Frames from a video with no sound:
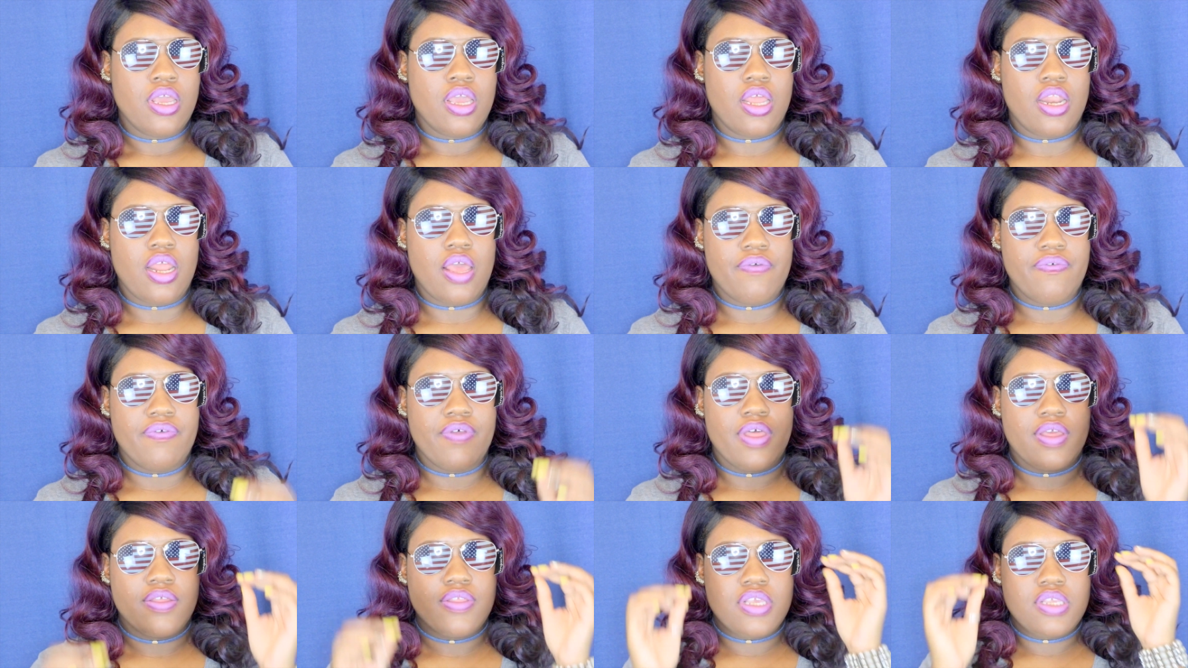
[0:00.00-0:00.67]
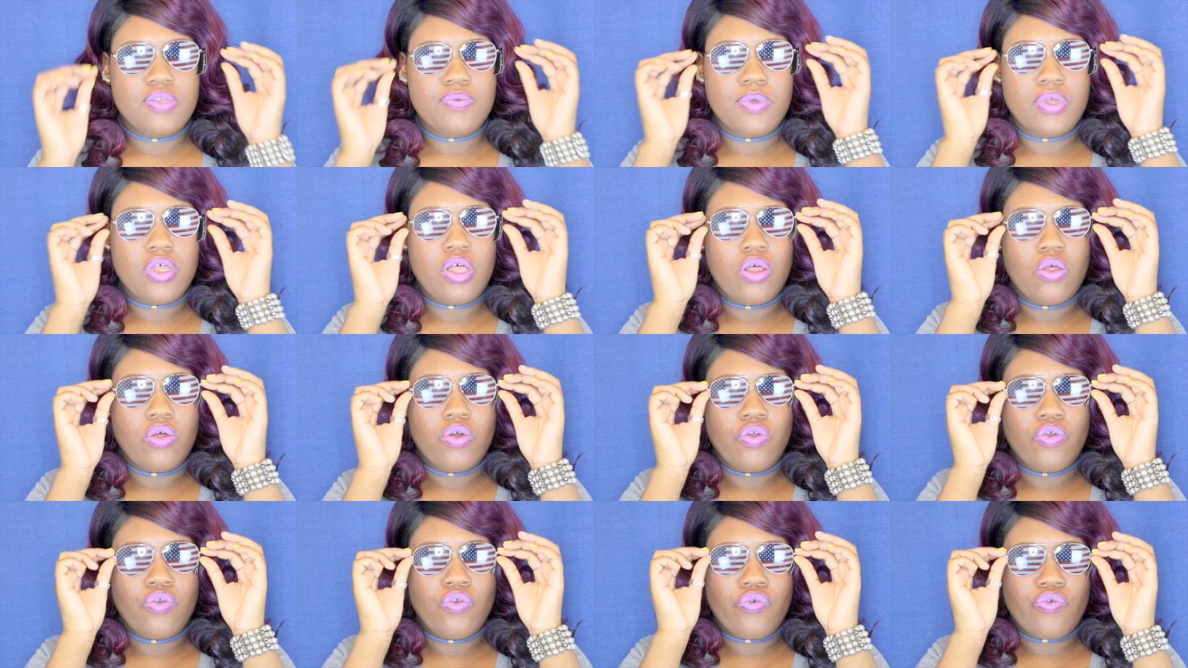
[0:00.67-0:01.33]
And I feel like these will
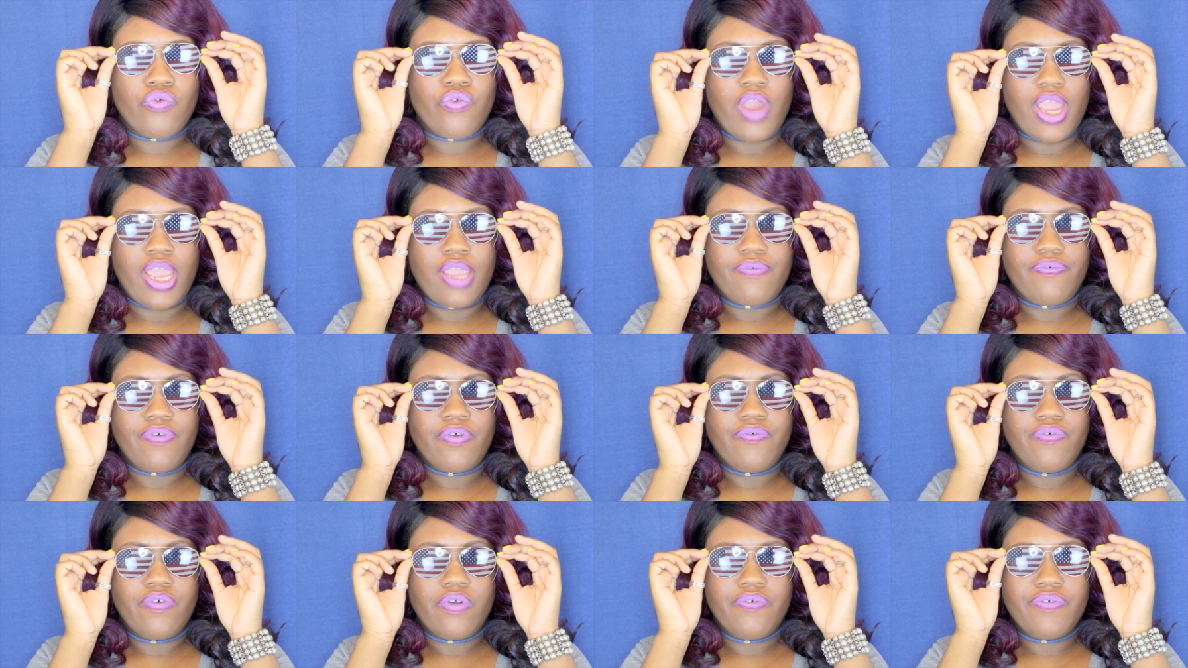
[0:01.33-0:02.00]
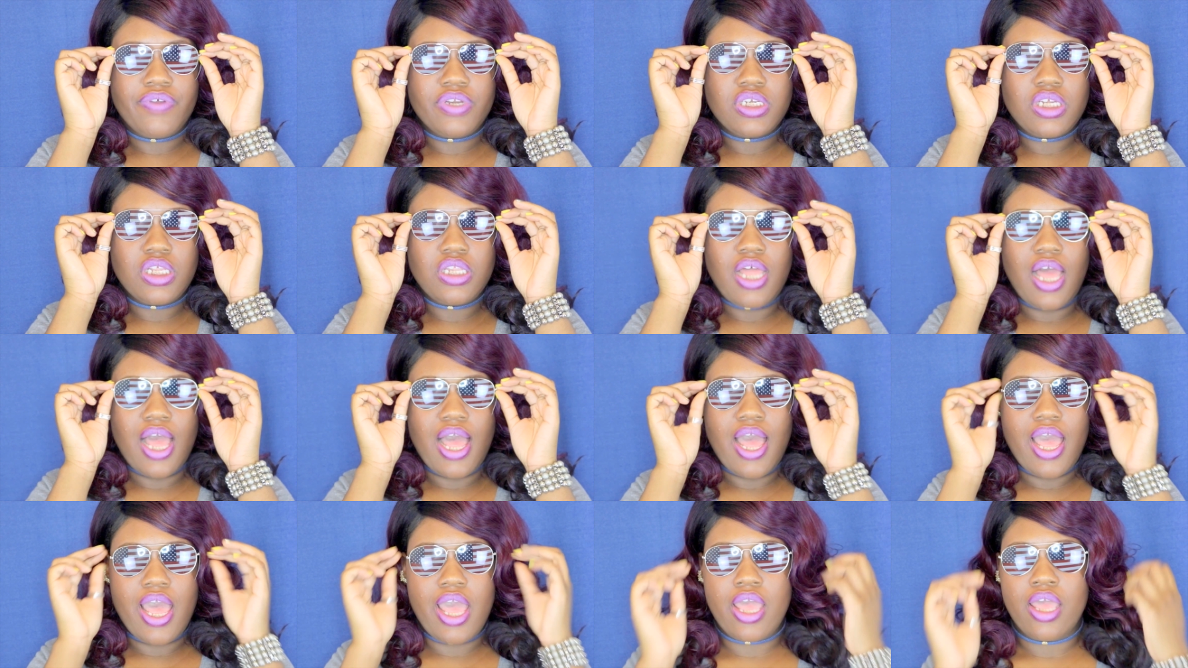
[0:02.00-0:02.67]
go great for 4th of
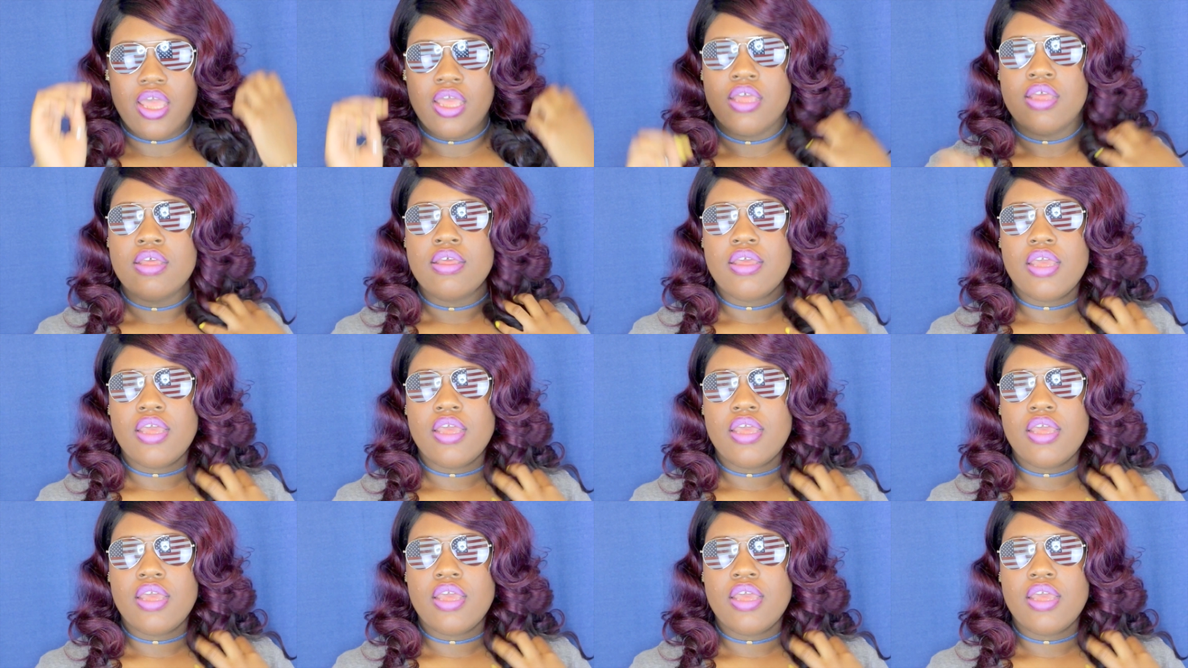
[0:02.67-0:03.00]
July.